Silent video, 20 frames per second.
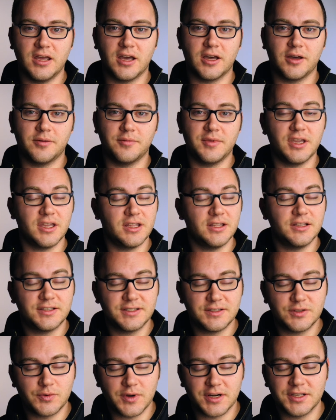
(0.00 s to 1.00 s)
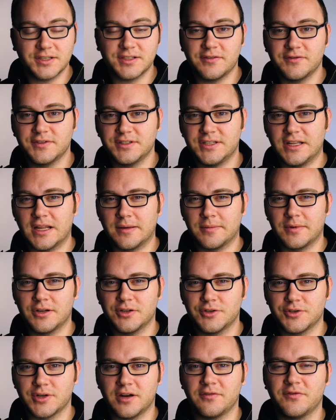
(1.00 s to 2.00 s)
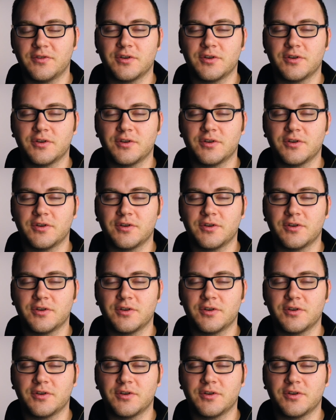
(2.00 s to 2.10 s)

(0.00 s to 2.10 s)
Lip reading: in 2017, I'm gonna try to